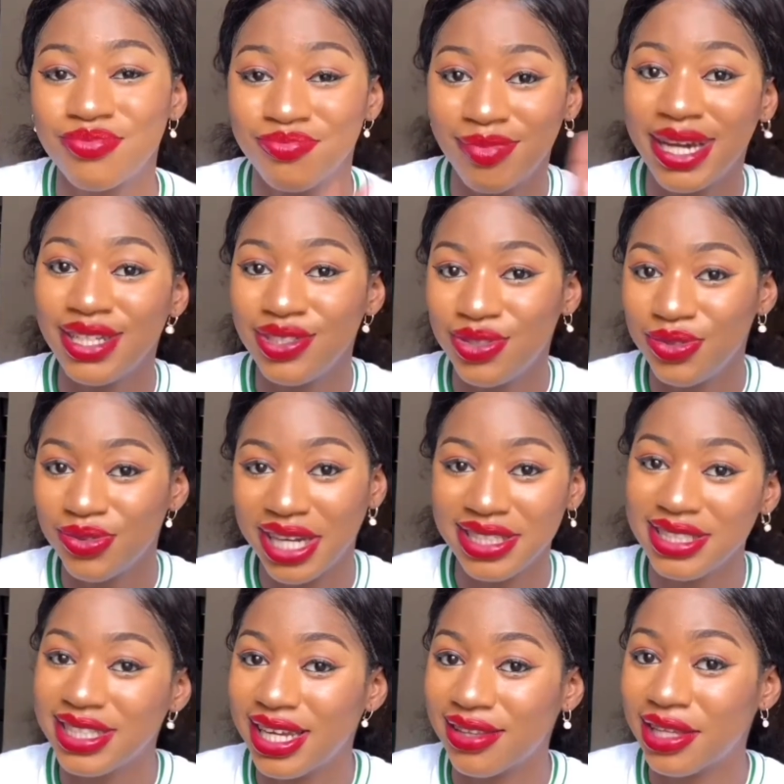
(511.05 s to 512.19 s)
Mind you, I
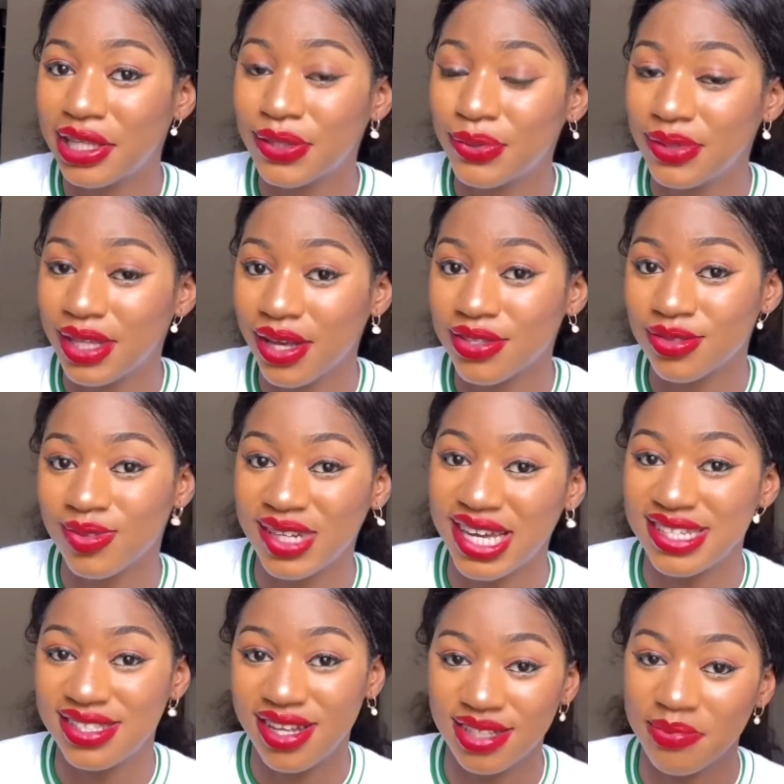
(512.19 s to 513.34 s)
didn't get 33,000. When I
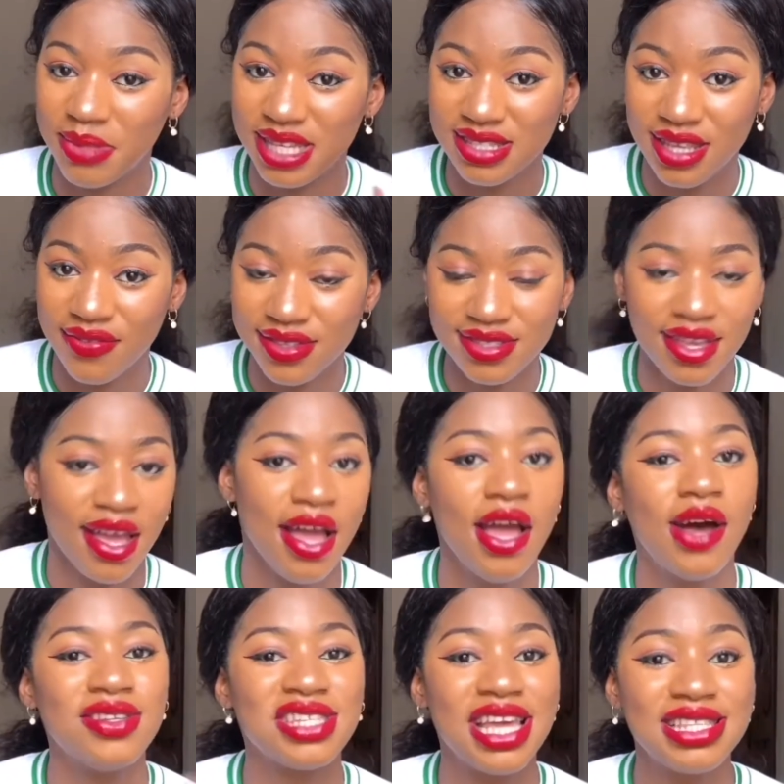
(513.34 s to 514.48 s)
started my service, I
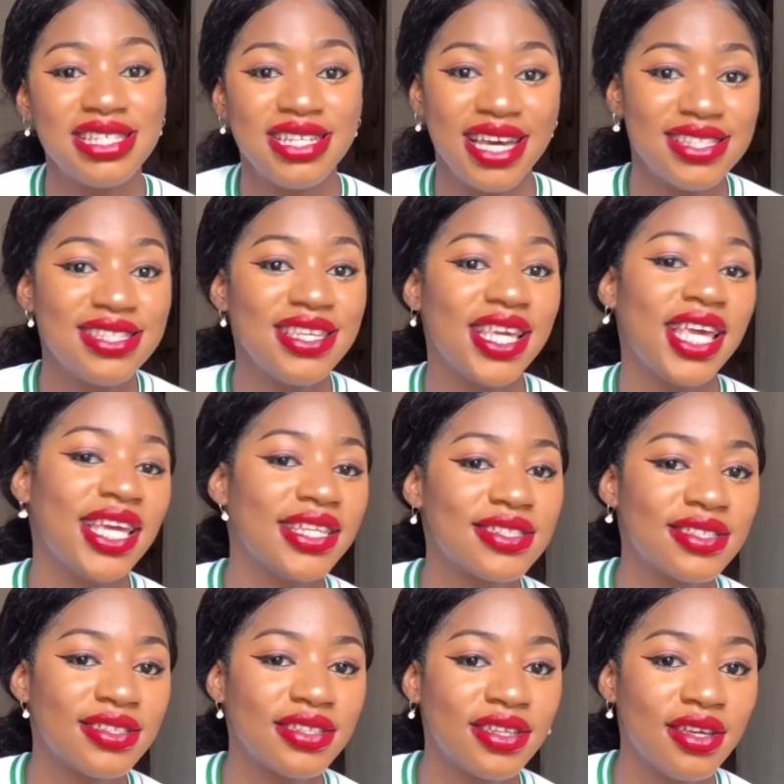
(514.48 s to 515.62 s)
was getting
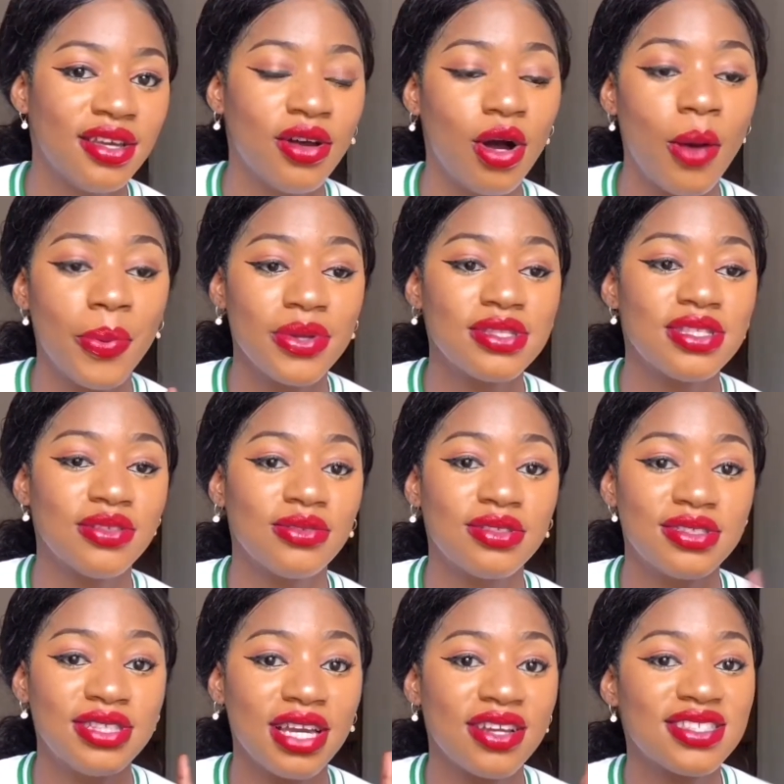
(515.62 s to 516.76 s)
98 up until the
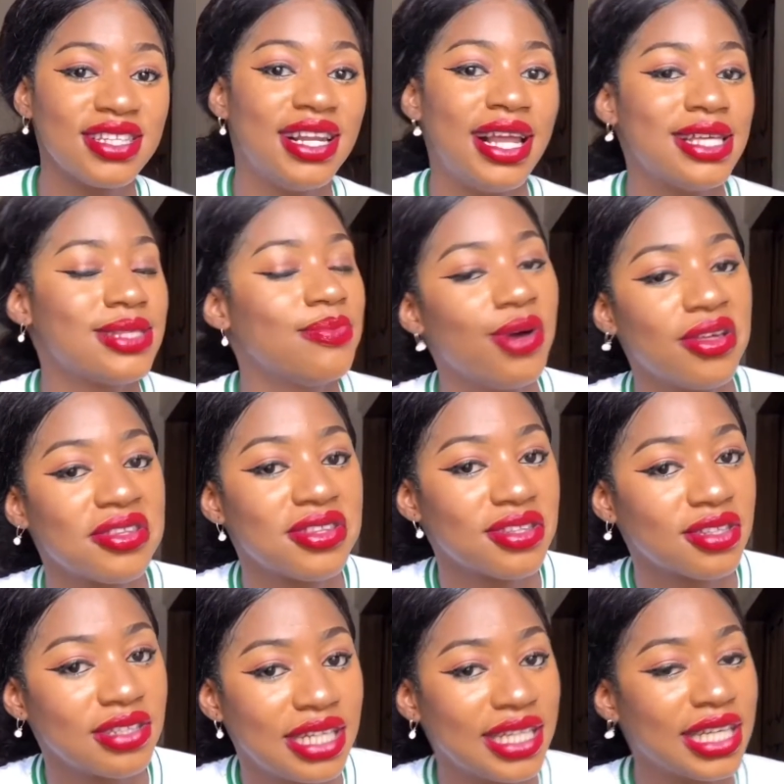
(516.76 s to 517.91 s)
second to the last month
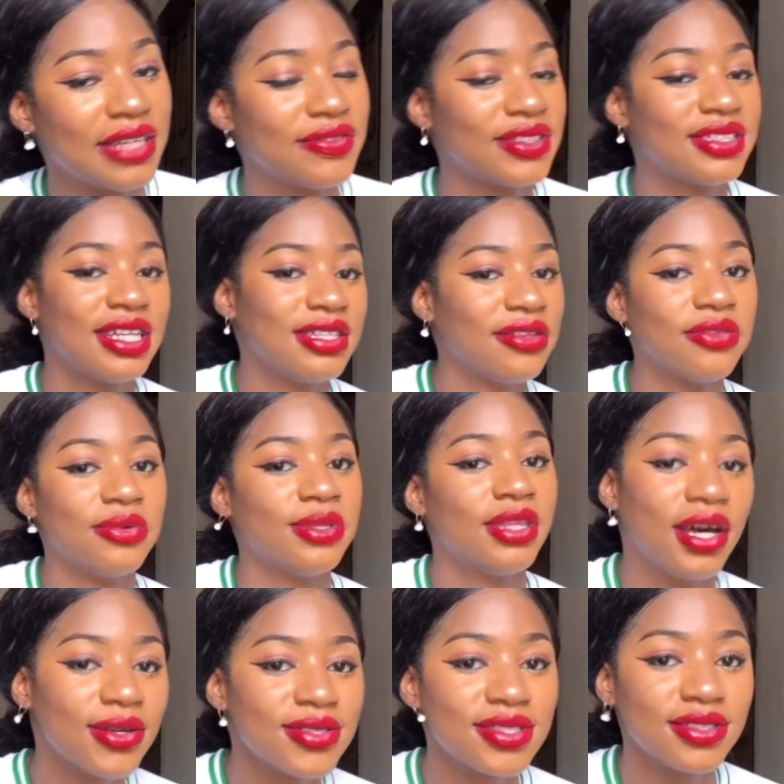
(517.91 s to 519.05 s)
that they gave us
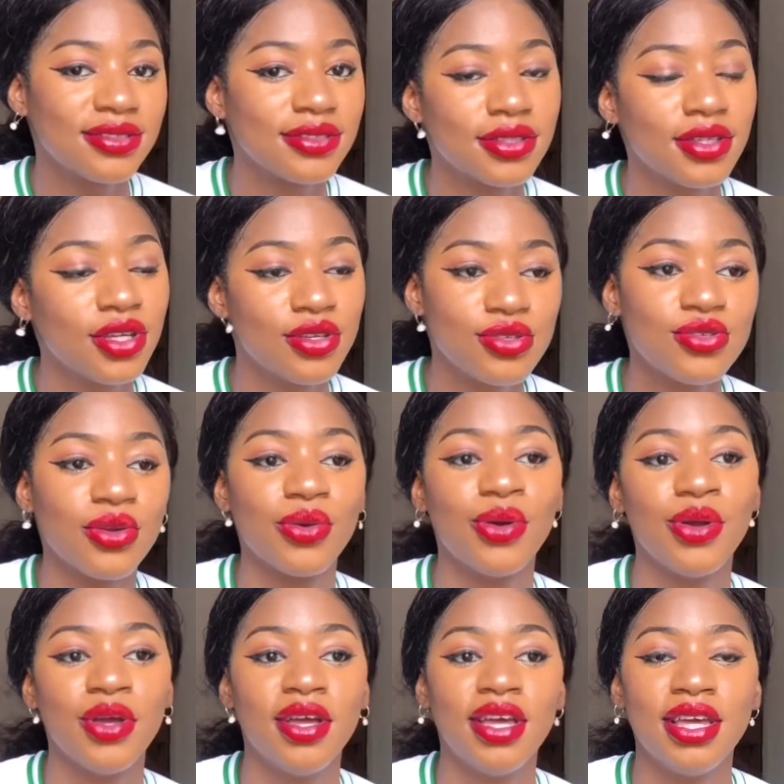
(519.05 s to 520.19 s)
33,000. So
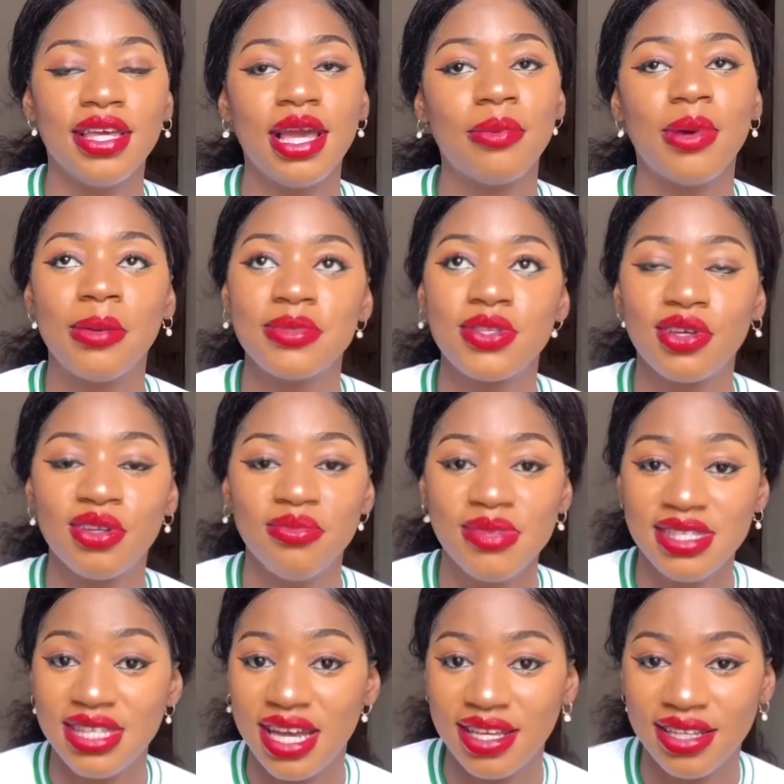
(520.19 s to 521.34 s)
yeah, but I'm still gonna miss
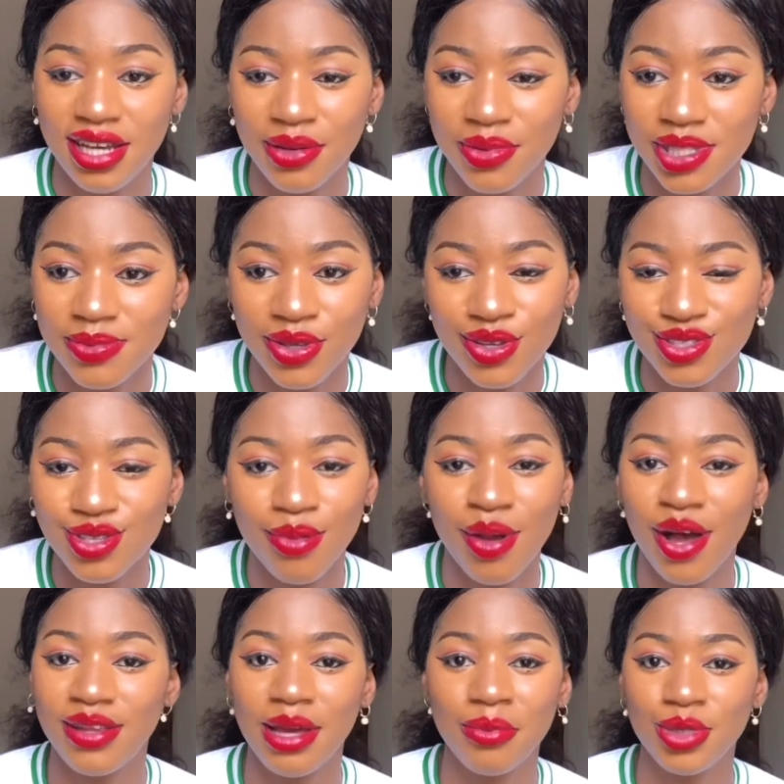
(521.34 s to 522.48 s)
that either ways because
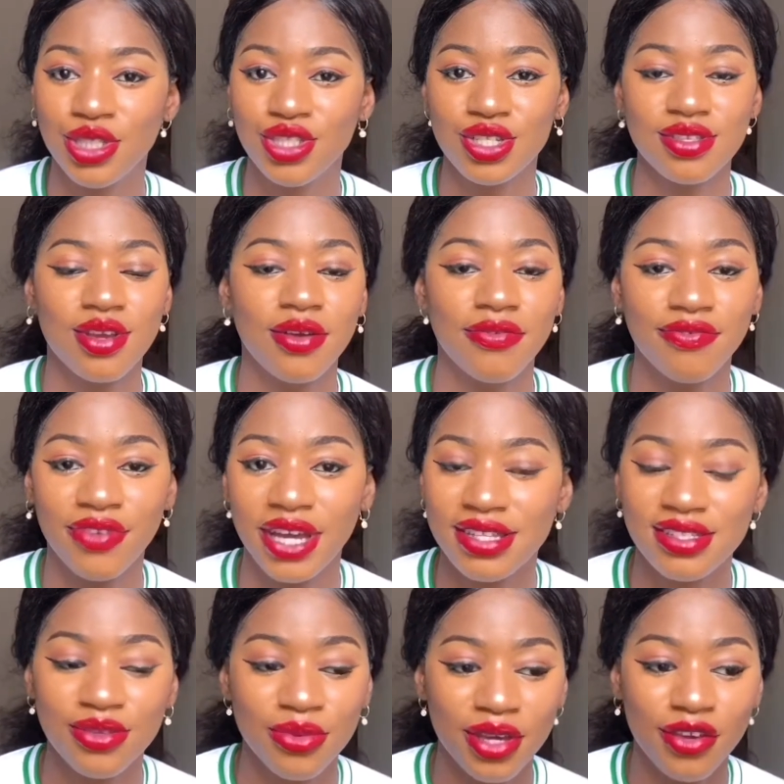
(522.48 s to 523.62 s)
somehow that money just finds
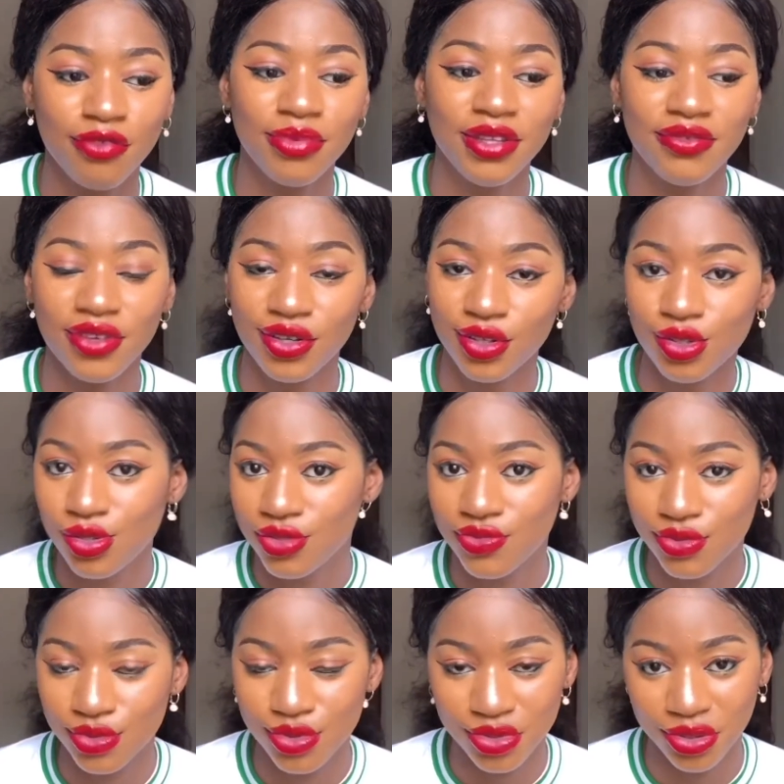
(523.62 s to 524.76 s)
a way of being very
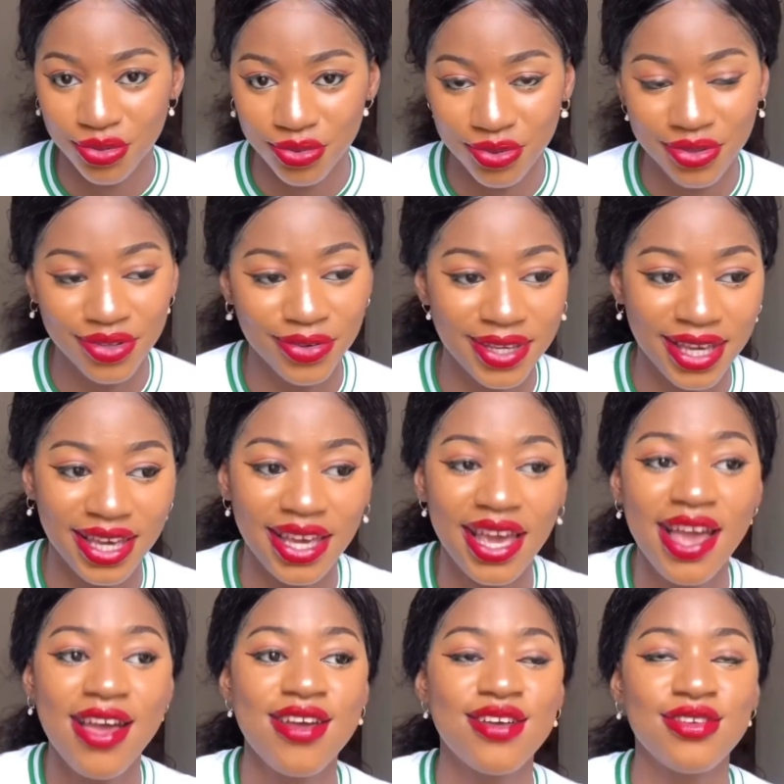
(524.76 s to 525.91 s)
useful to you, okay?
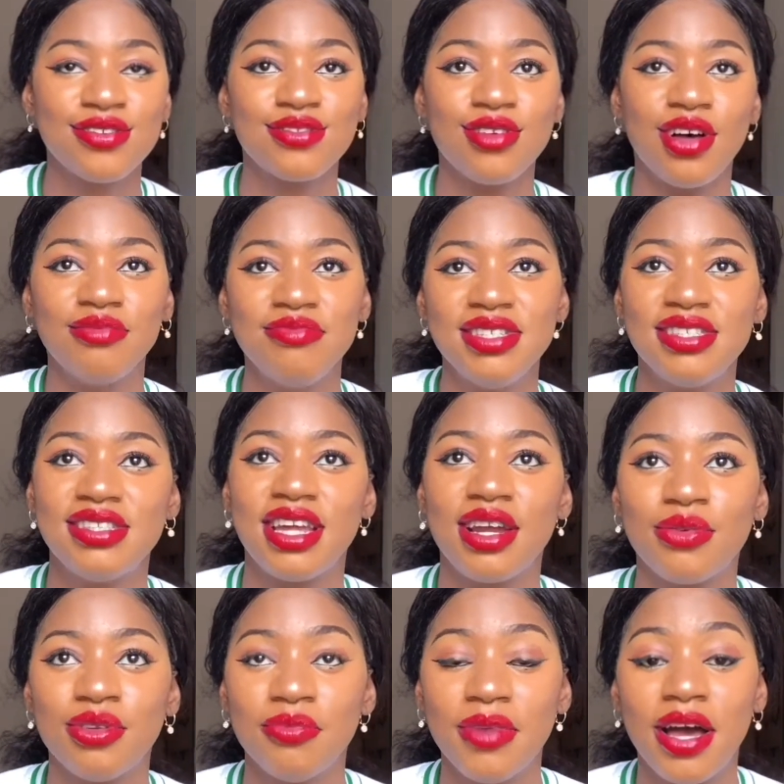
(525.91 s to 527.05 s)
So I'll miss that. I
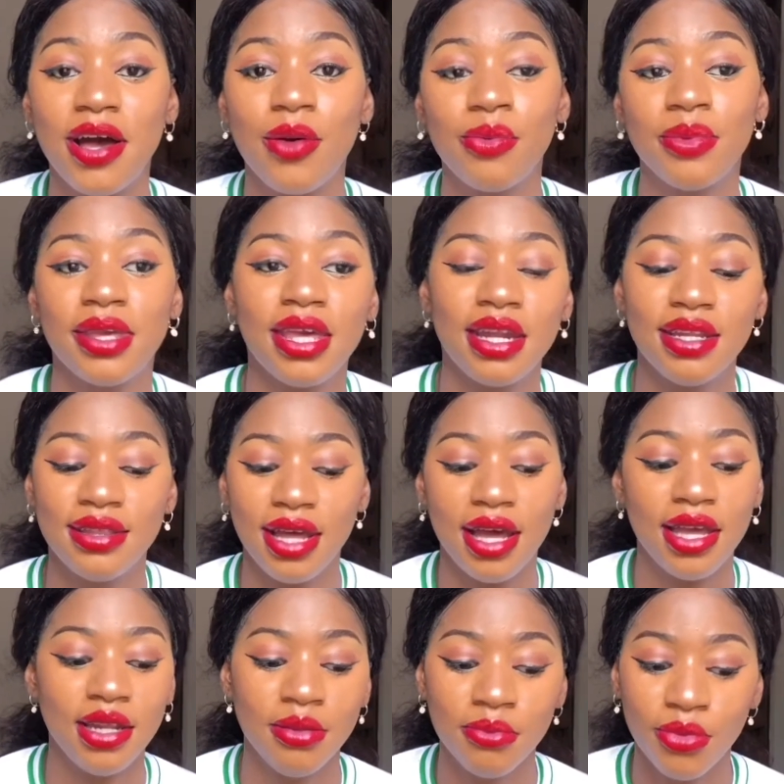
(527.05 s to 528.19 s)
wouldn't be getting that
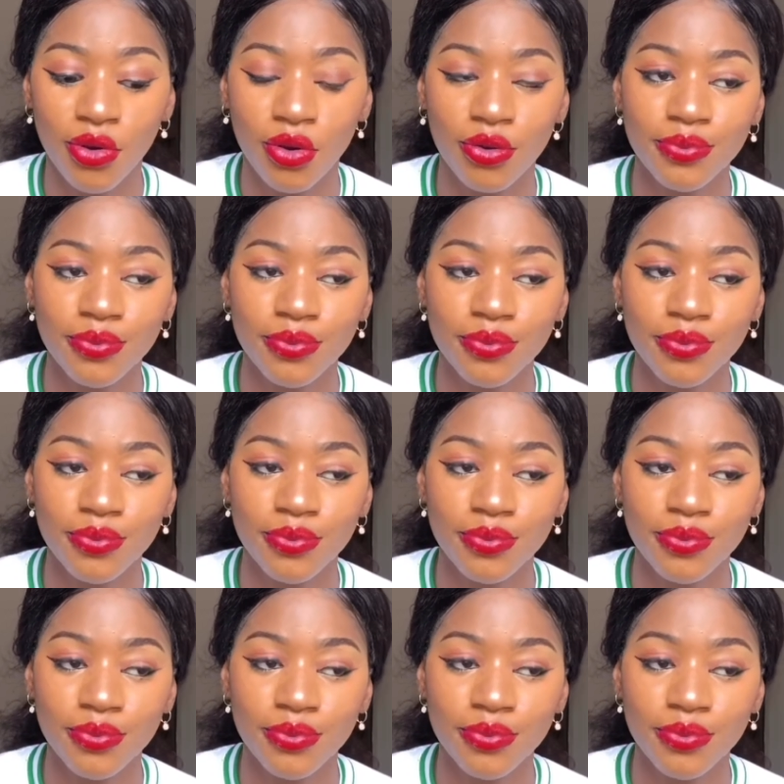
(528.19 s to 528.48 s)
anymore.